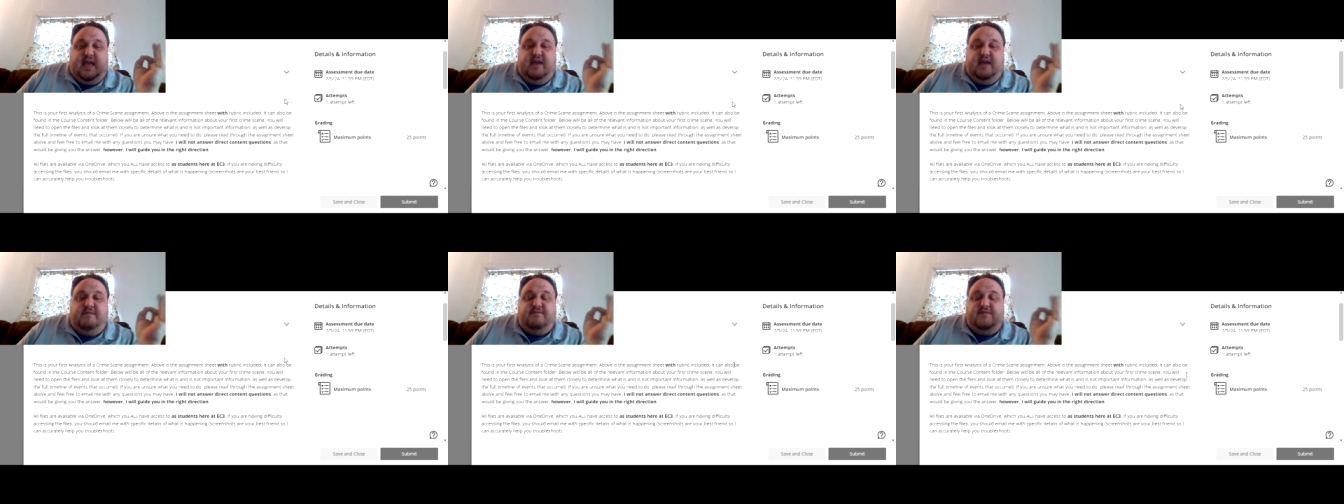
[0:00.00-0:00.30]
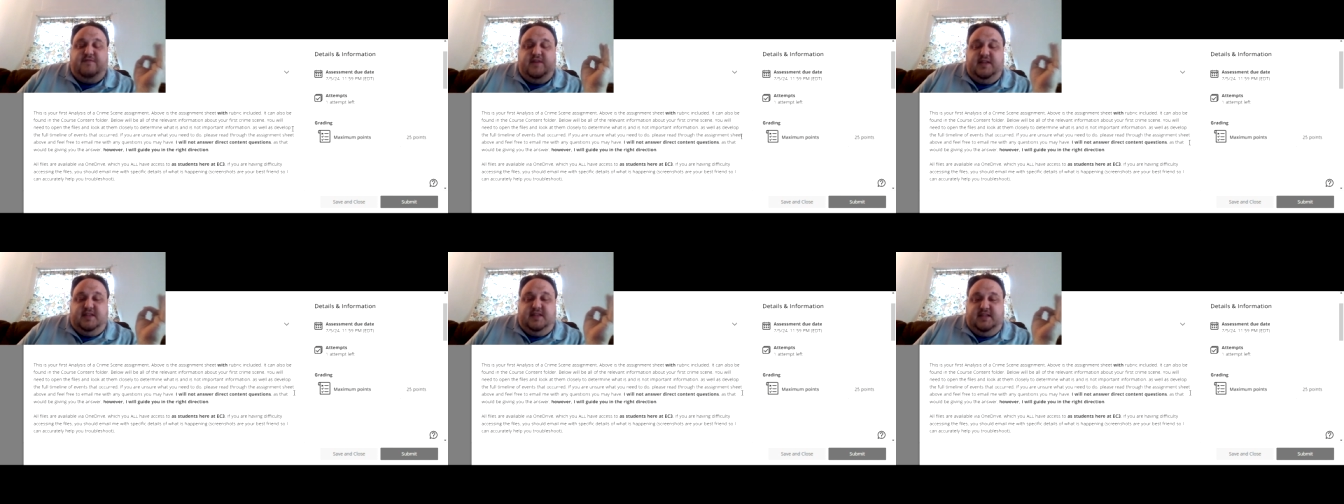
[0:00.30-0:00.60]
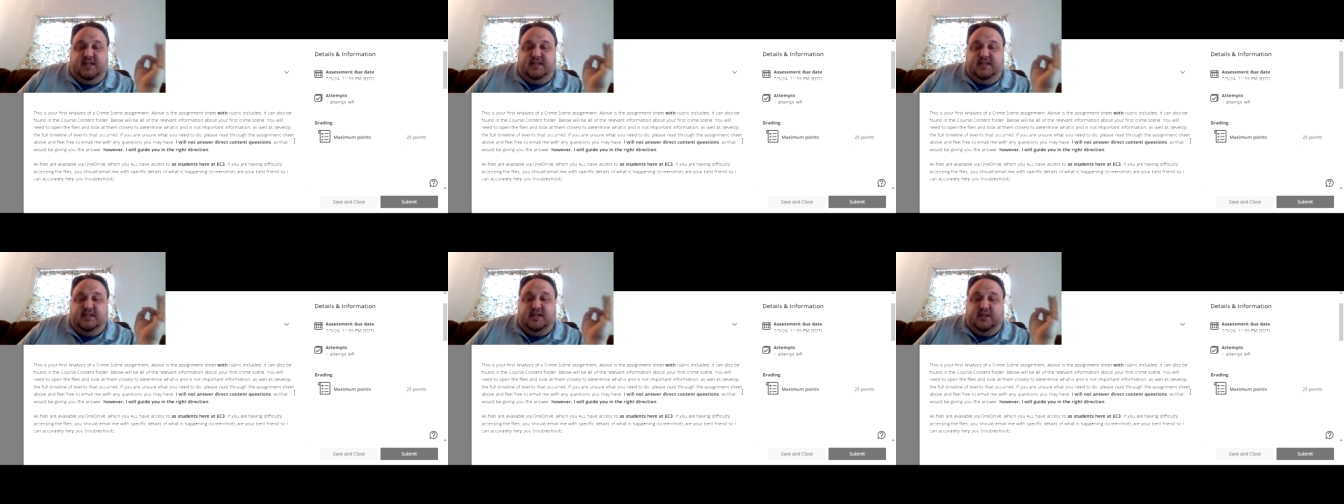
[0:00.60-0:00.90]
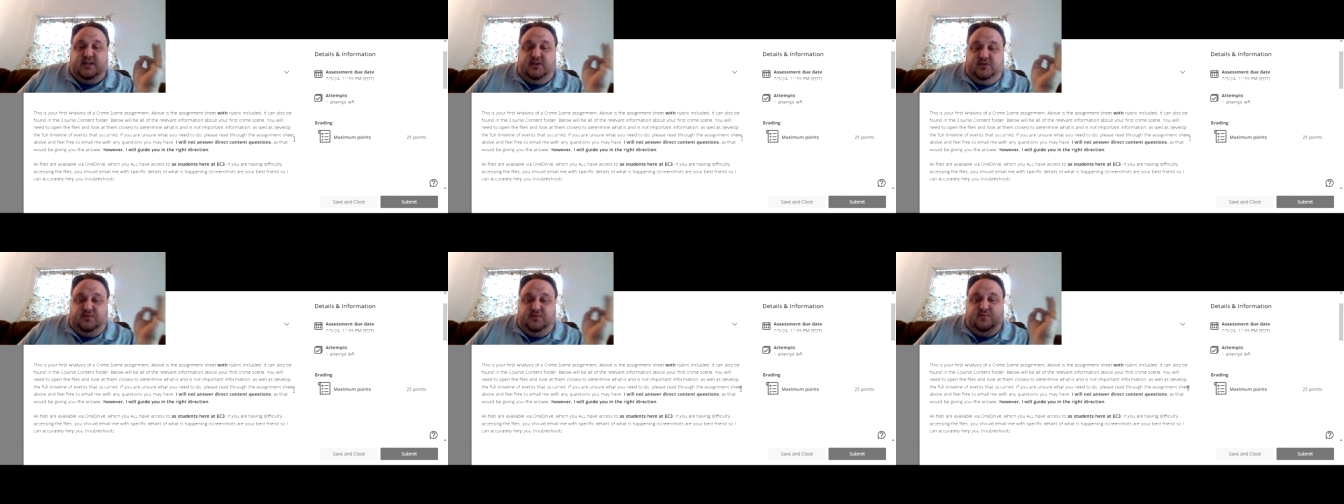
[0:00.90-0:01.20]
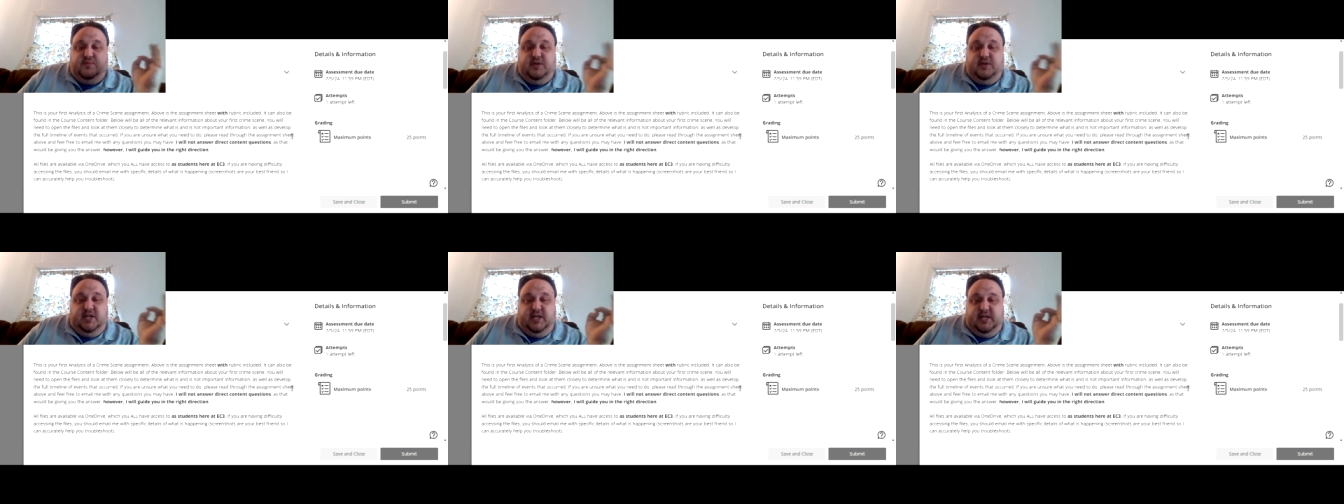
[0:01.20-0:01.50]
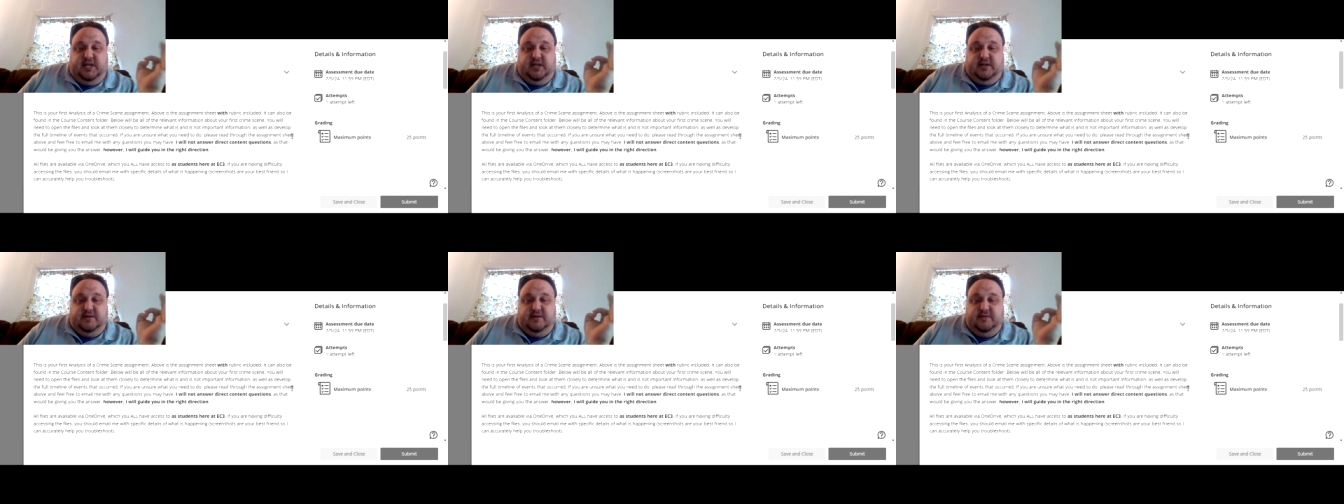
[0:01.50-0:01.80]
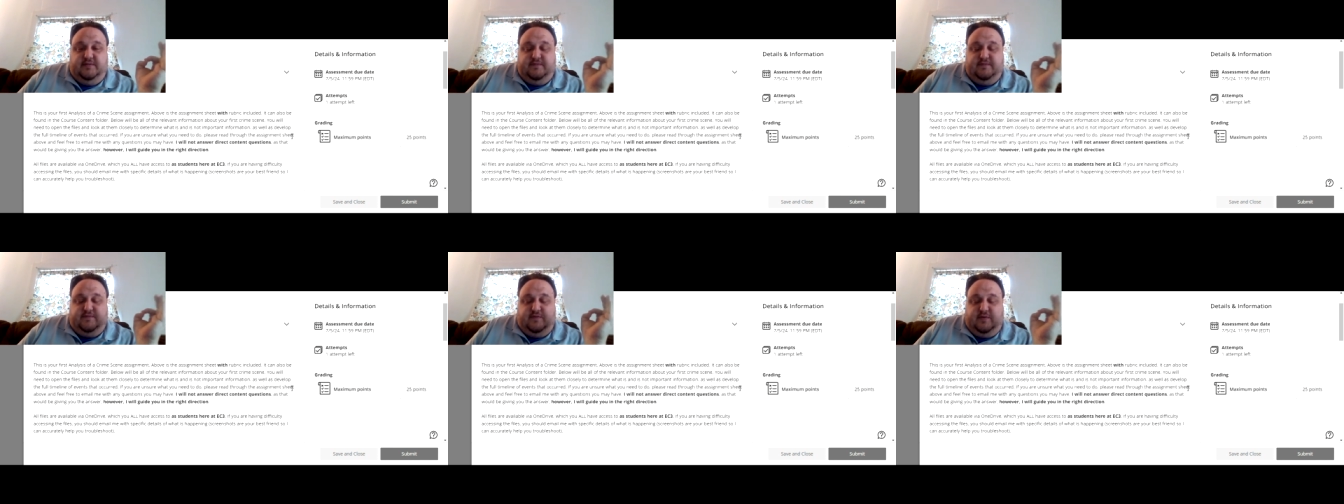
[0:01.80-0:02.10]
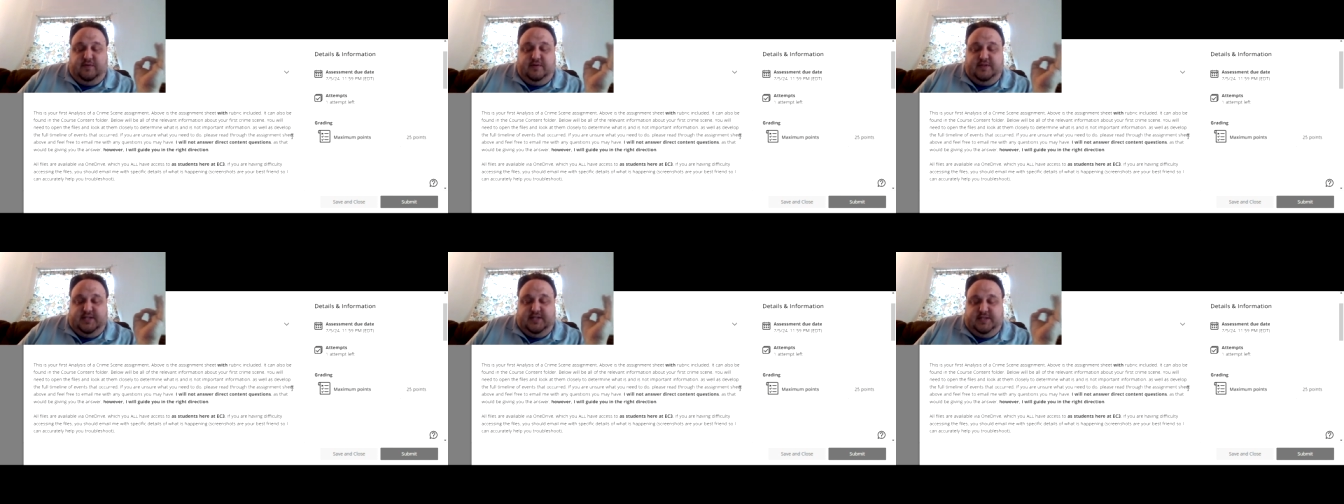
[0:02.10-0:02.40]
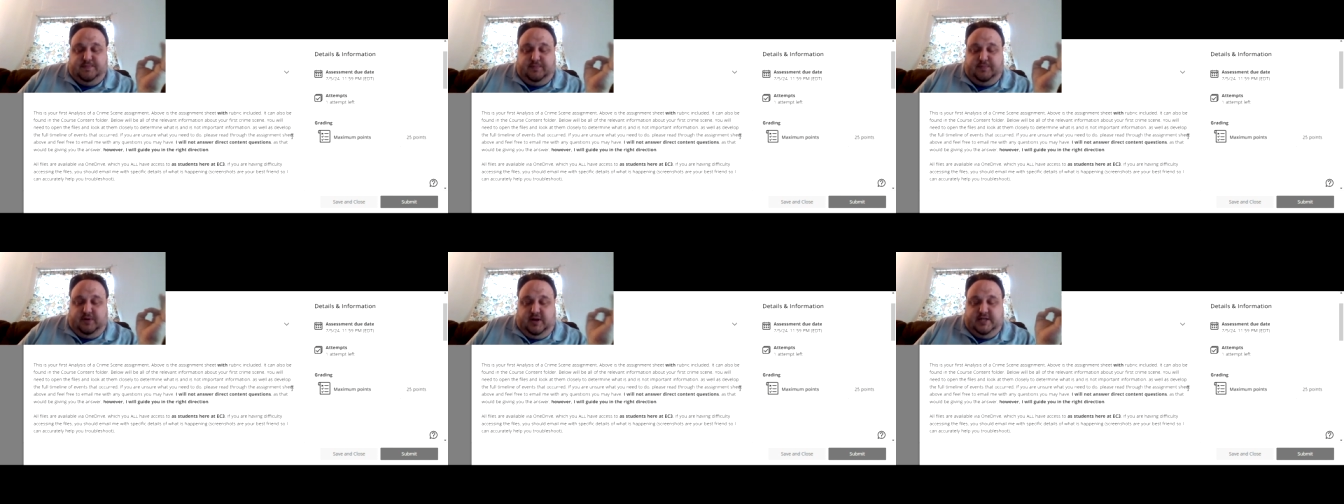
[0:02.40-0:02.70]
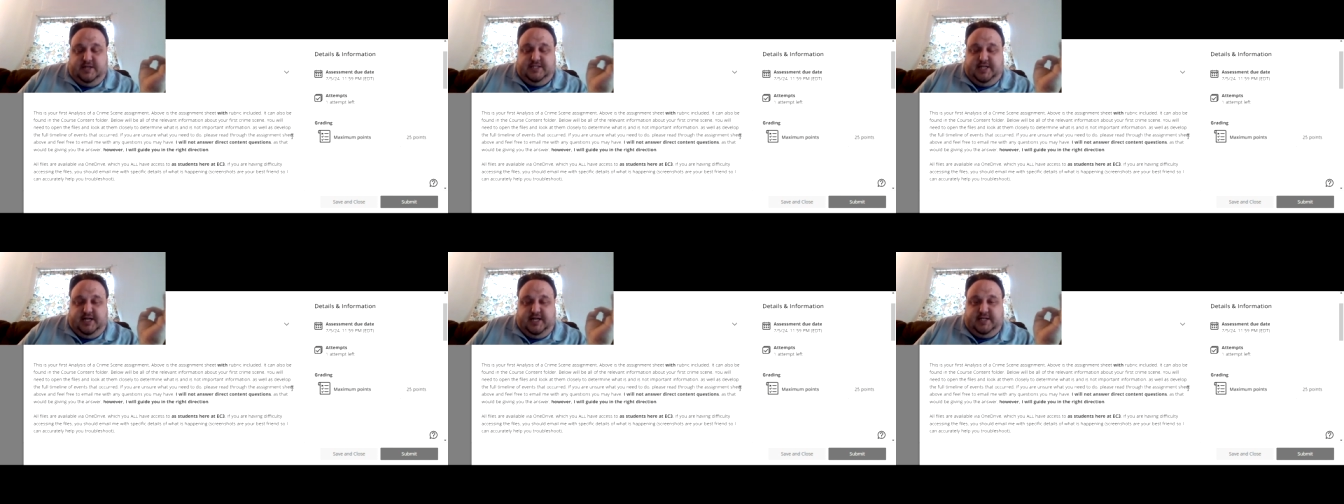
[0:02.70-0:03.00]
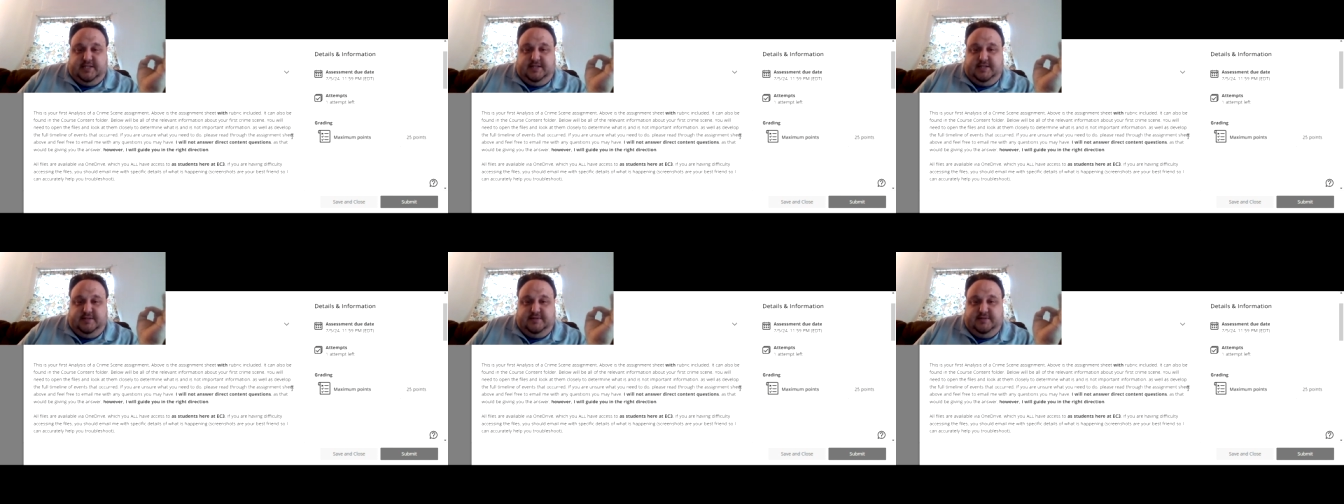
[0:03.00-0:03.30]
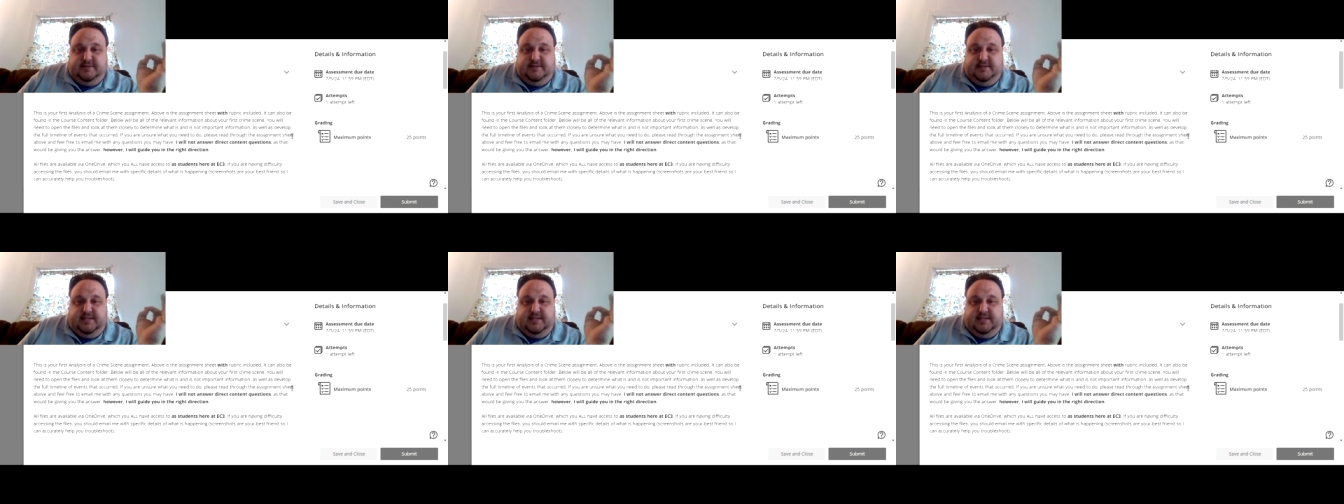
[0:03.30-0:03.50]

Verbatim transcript: everything that you need for this project